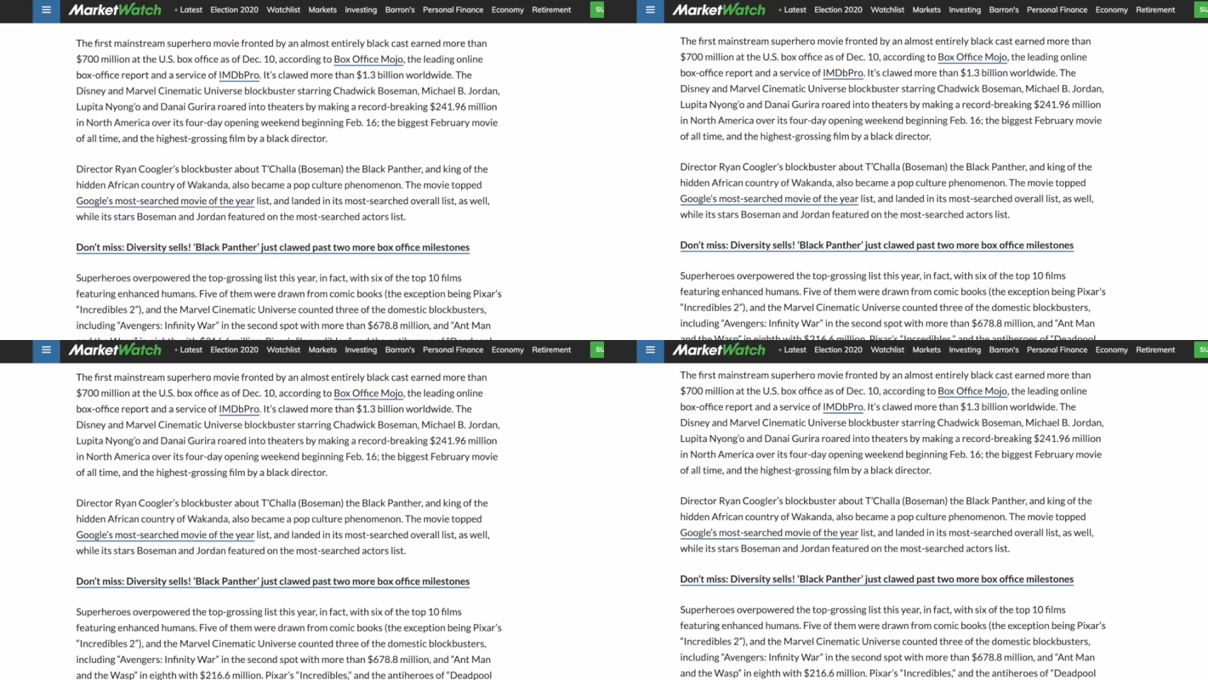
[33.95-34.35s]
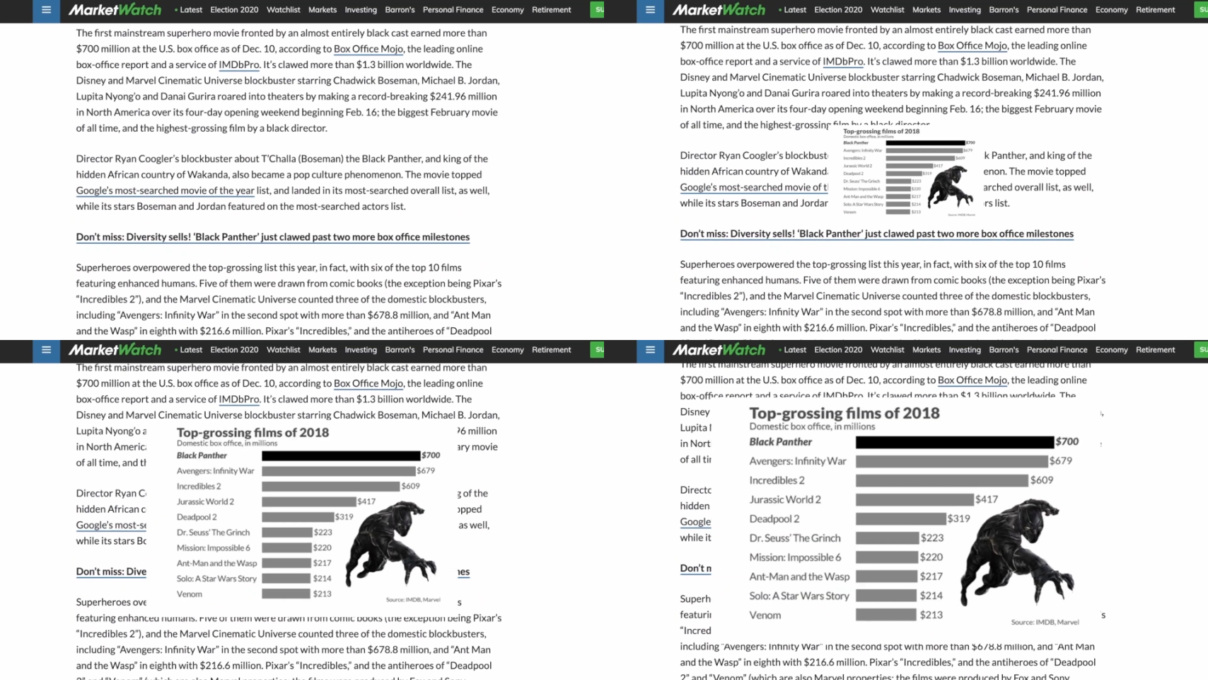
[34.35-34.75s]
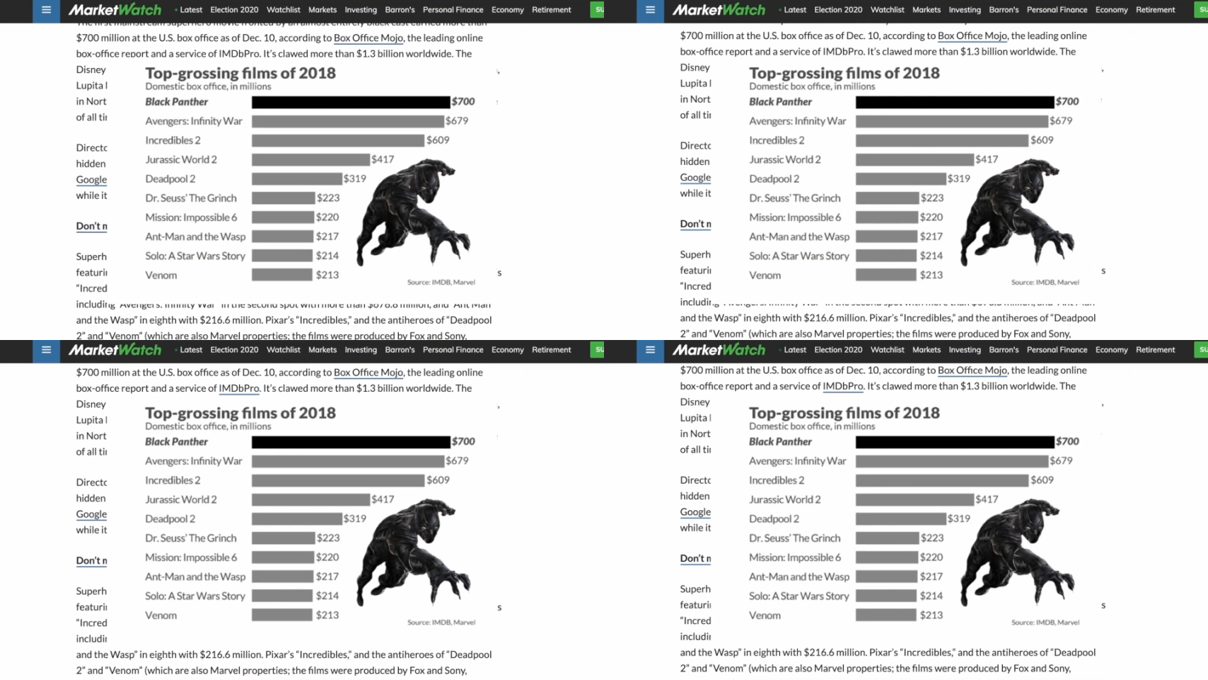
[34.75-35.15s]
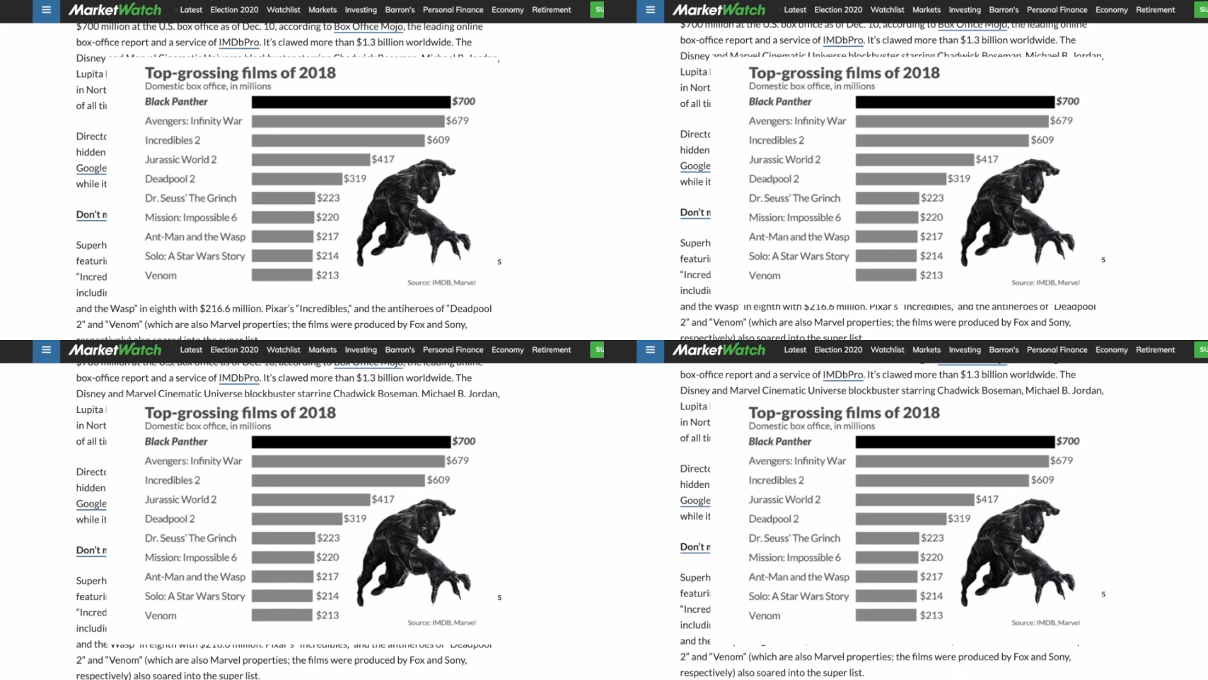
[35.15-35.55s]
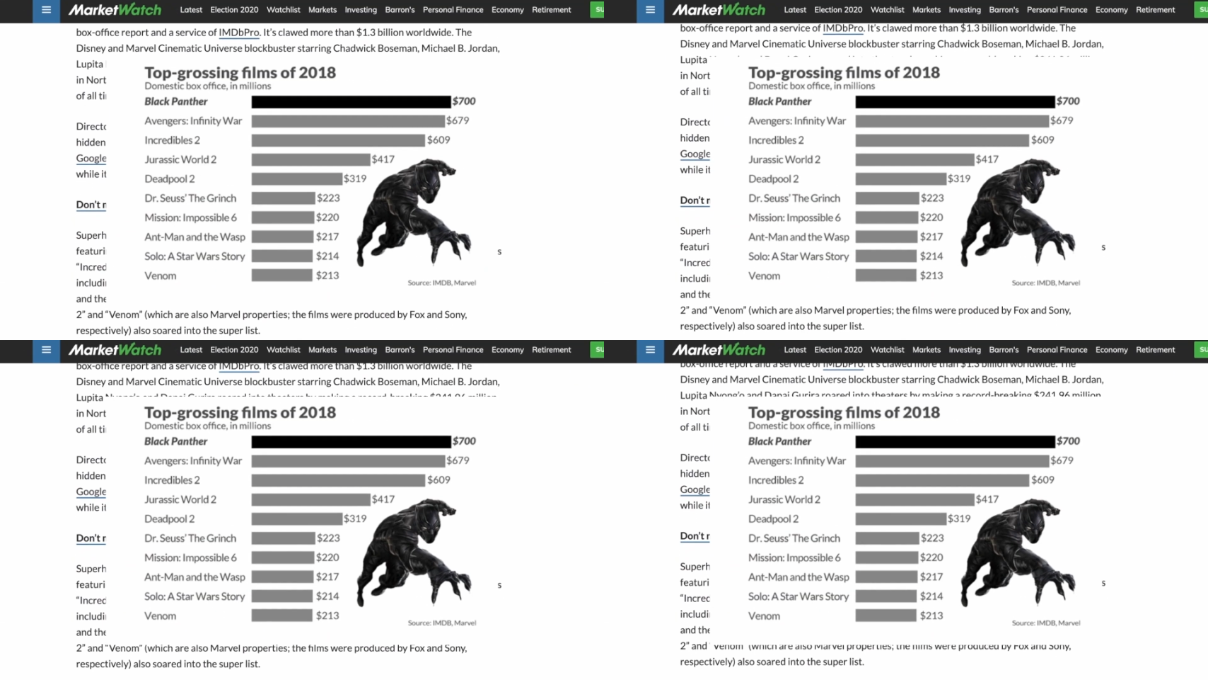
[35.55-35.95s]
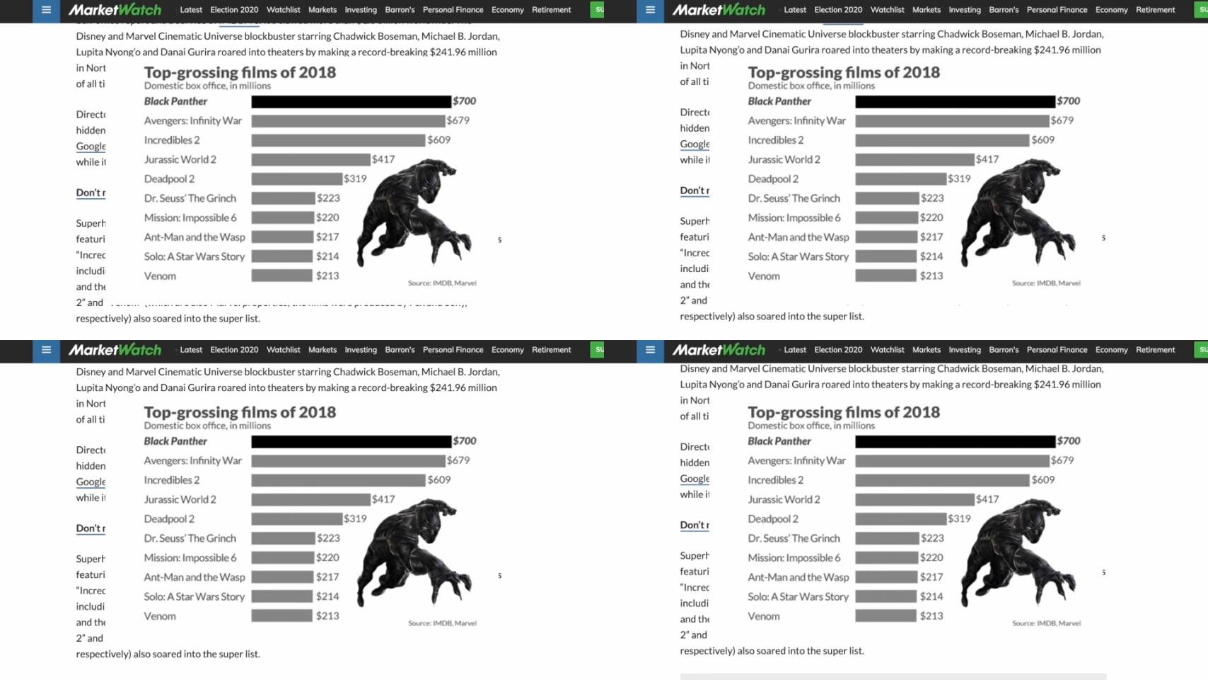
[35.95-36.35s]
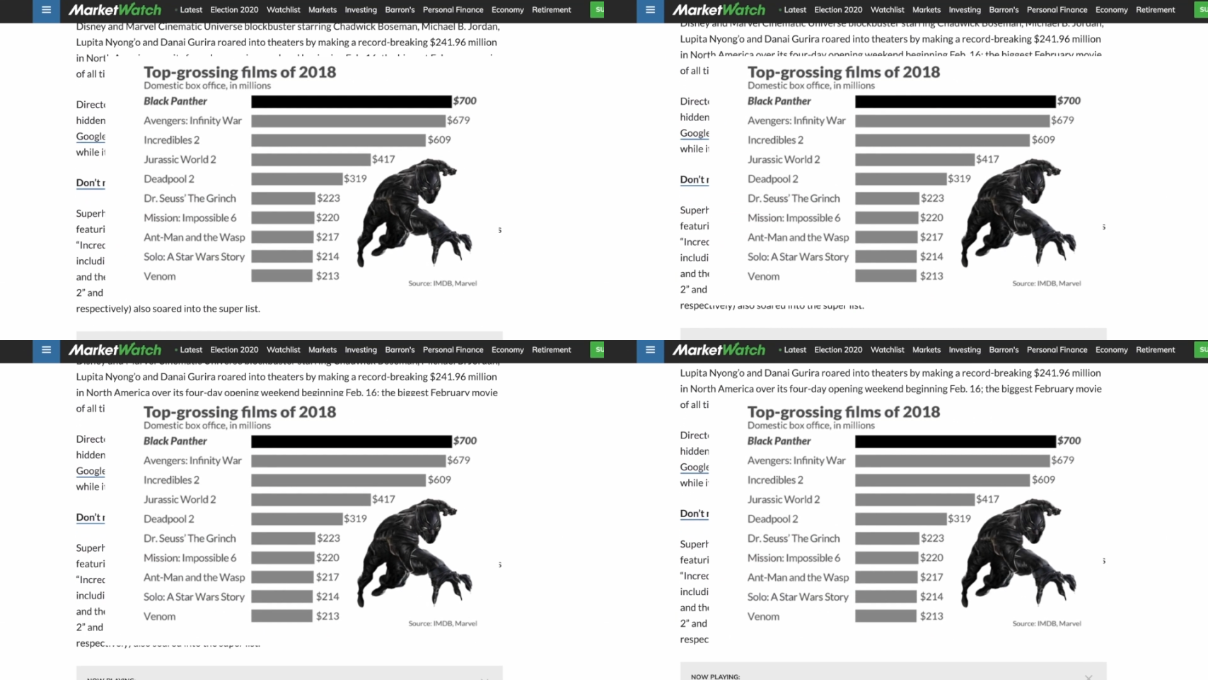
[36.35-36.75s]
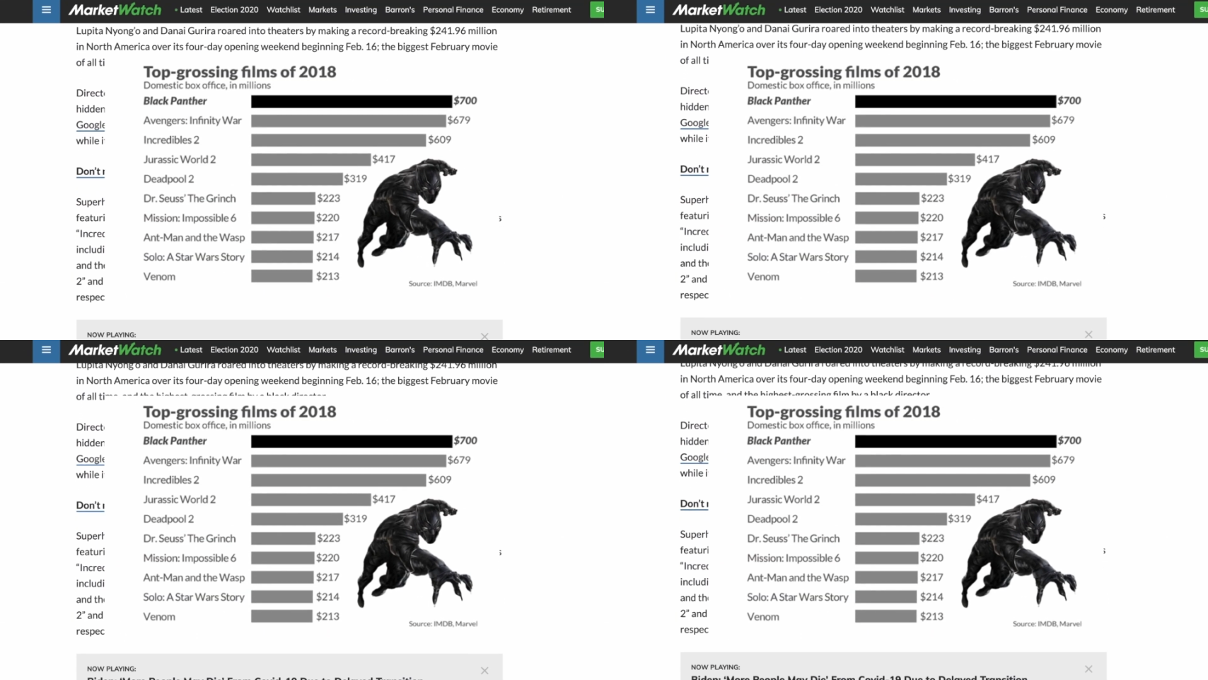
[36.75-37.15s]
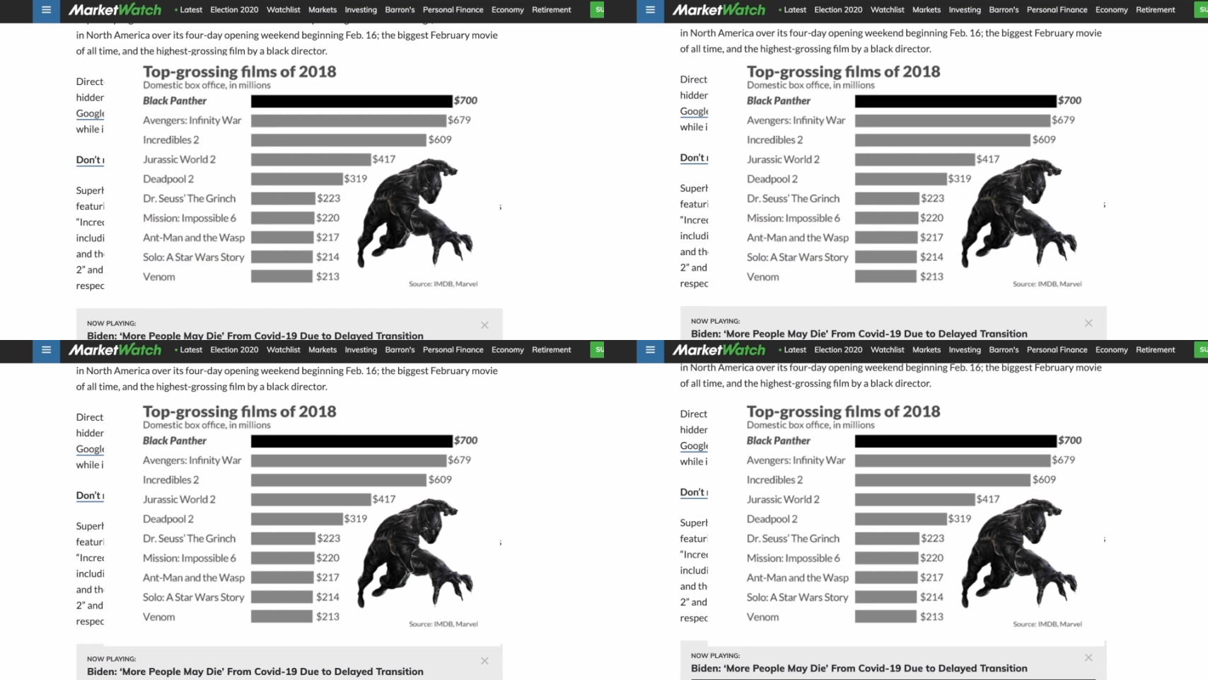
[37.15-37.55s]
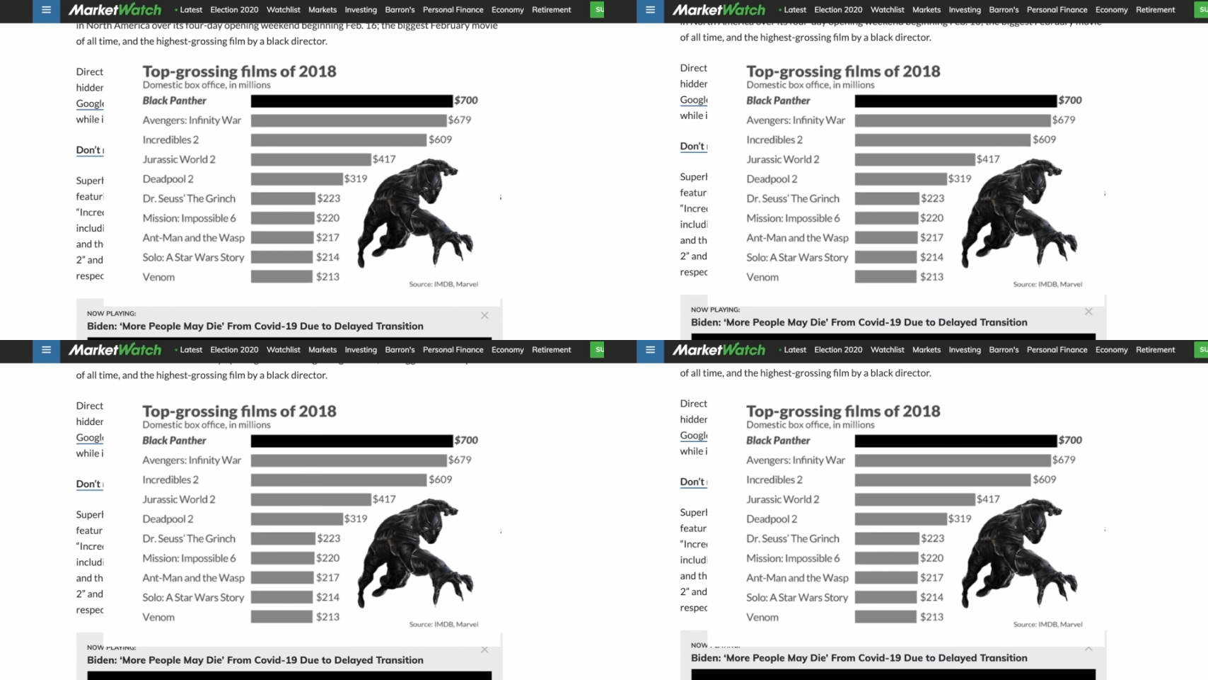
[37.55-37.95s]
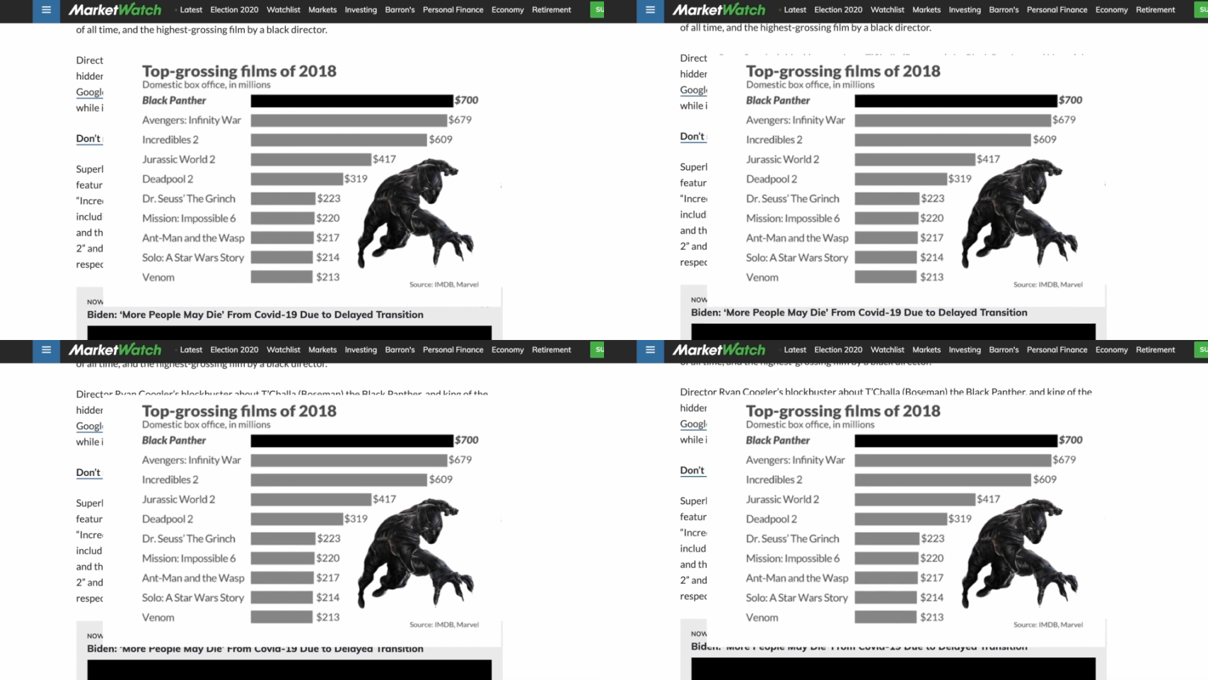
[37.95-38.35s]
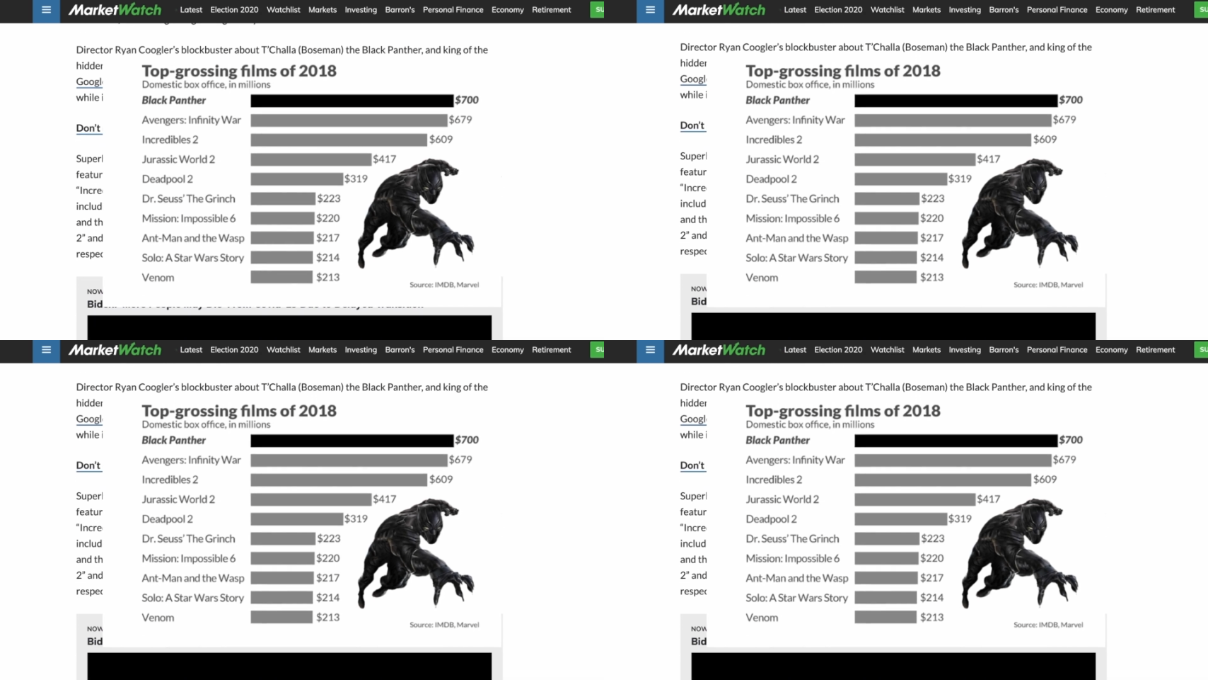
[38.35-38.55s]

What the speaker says: No face is visible, so there are no lips to read.